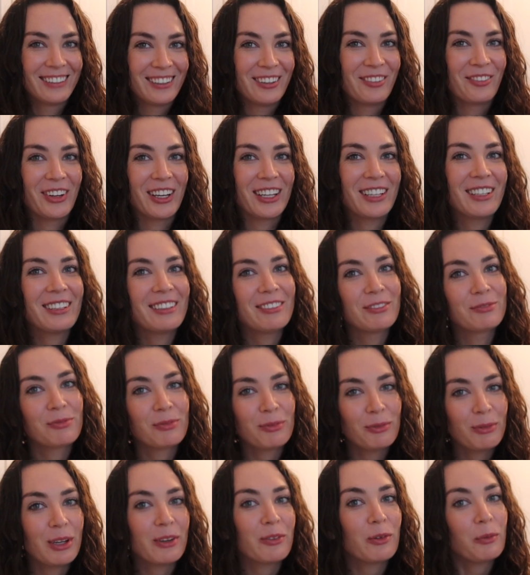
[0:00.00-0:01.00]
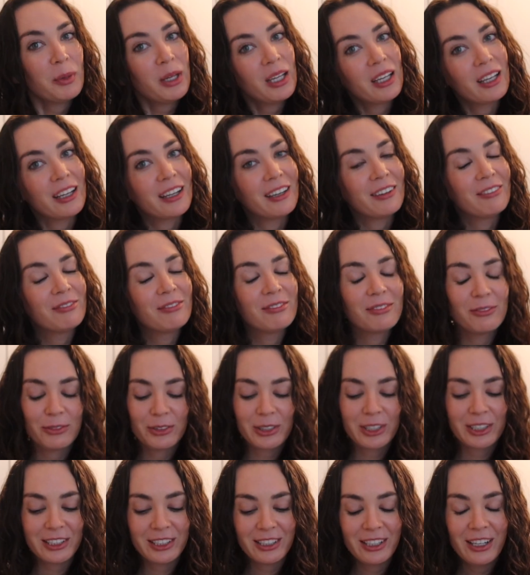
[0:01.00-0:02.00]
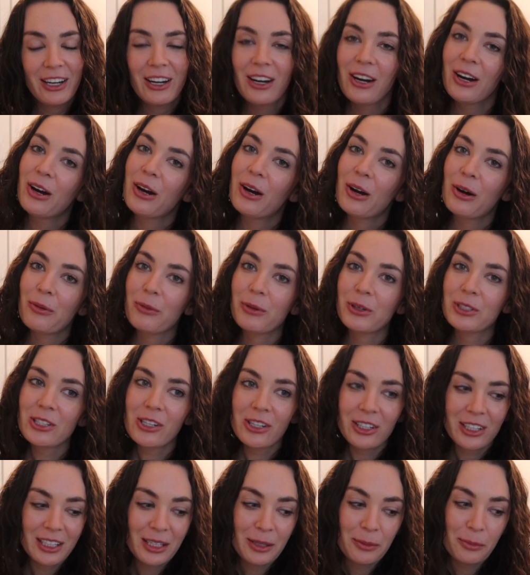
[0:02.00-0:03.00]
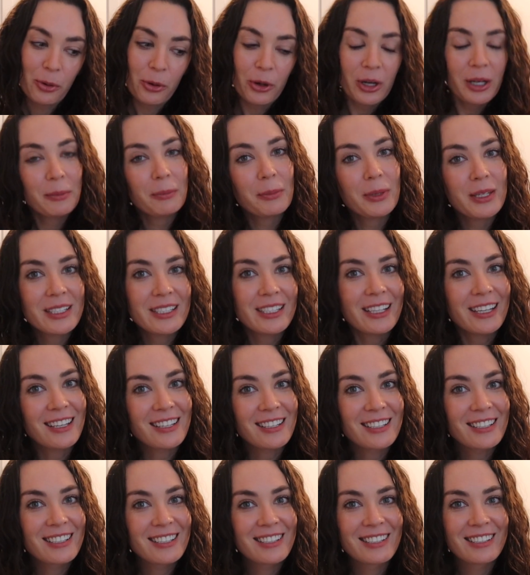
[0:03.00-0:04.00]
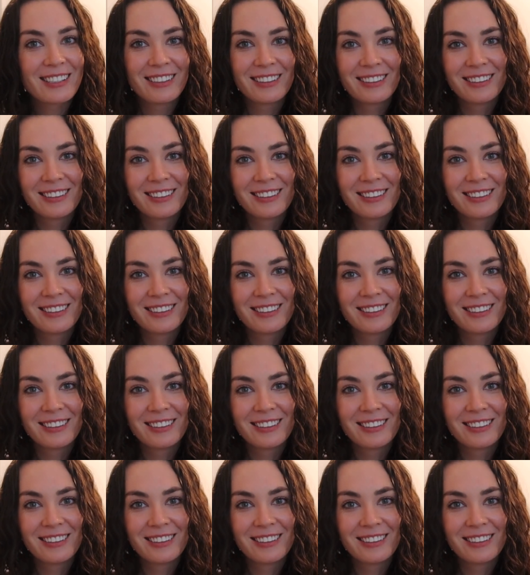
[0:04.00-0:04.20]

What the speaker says: I'm like, we have a meeting, we're talking important business,